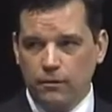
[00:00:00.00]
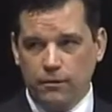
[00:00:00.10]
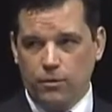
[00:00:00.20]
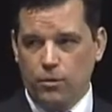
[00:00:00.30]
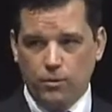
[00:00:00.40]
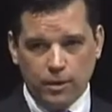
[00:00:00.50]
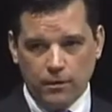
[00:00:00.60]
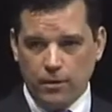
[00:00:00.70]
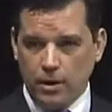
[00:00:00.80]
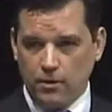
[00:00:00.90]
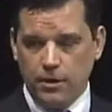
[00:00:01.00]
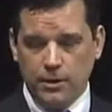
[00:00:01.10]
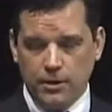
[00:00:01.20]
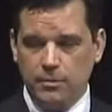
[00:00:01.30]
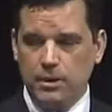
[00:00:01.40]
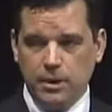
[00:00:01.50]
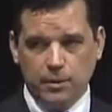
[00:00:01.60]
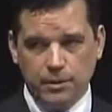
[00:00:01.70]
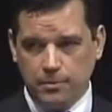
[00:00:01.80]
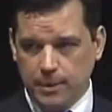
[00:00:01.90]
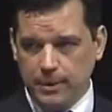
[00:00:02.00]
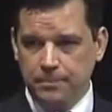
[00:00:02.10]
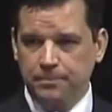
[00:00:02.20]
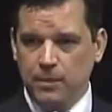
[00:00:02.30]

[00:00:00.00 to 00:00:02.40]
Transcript: for whatever our curriculum is going to be